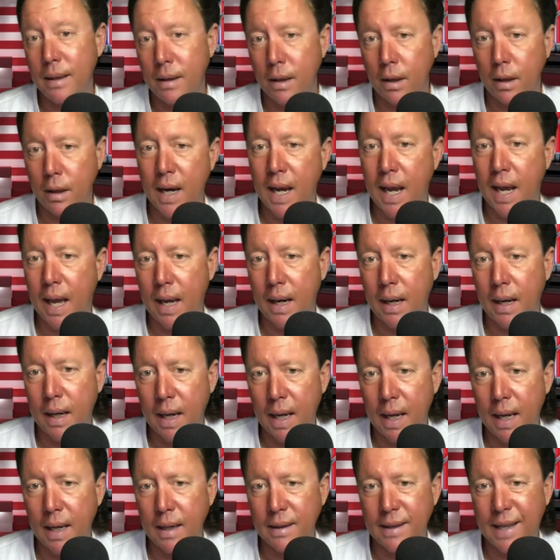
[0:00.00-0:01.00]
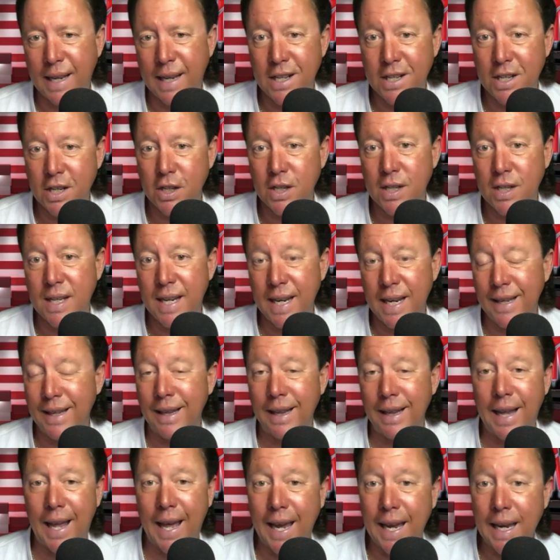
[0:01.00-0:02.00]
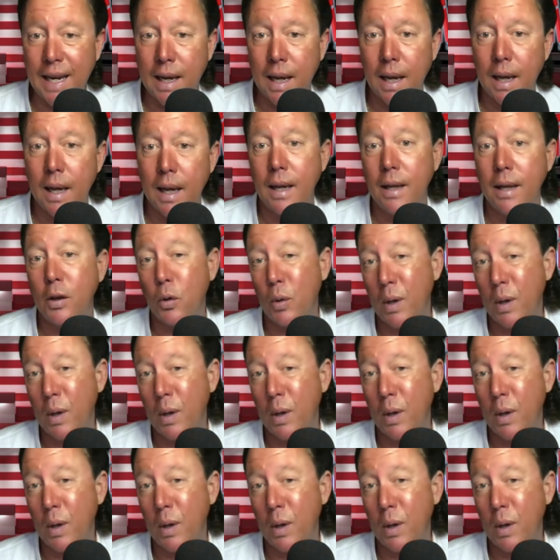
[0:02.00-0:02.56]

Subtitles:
their candidate, they just didn't like the